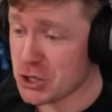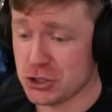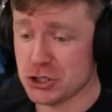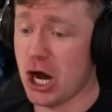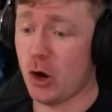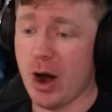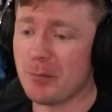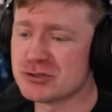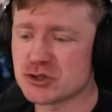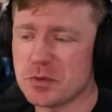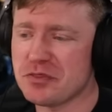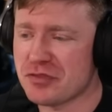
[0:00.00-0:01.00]
No, I'm
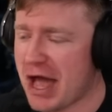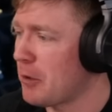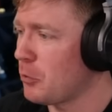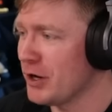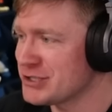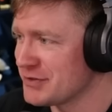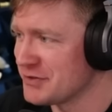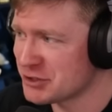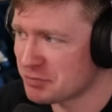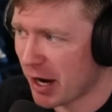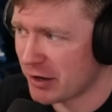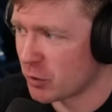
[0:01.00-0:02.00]
assuming that wasn't the
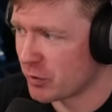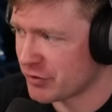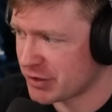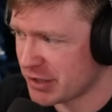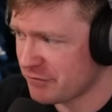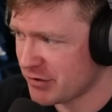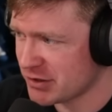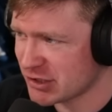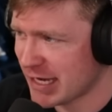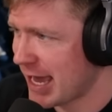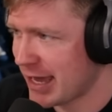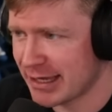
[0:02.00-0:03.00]
Spino with the defense.
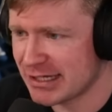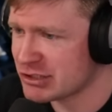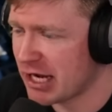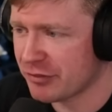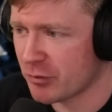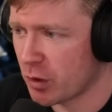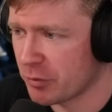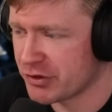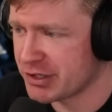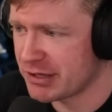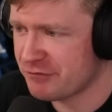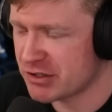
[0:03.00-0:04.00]
Yeah, he's not the one with the
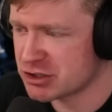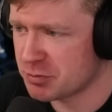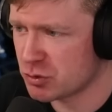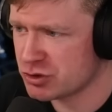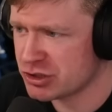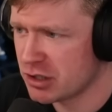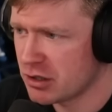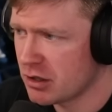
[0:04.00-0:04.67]
defense boost.